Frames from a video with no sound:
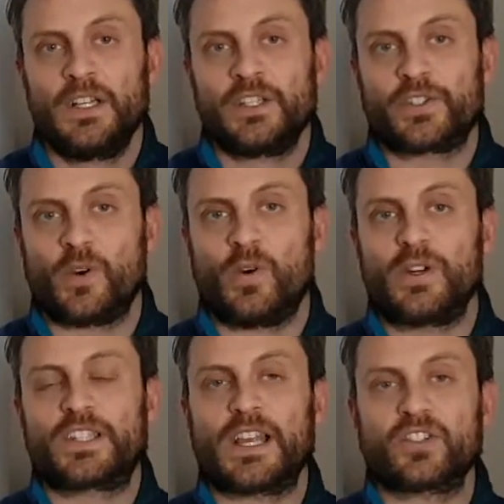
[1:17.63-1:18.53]
So
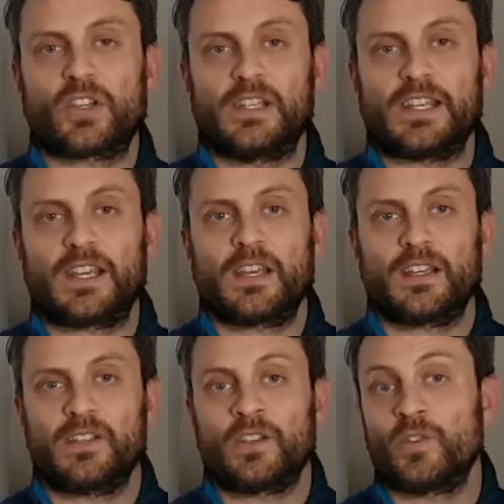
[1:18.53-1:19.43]
essentially,
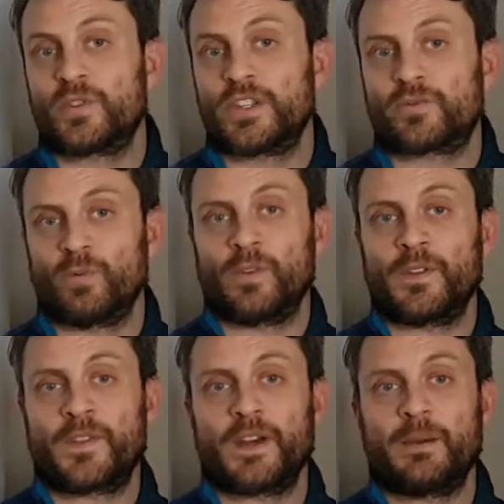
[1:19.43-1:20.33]
you can use this rule
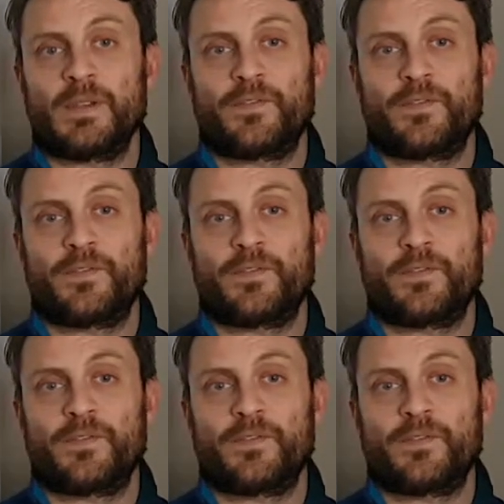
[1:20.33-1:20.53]
of thumb.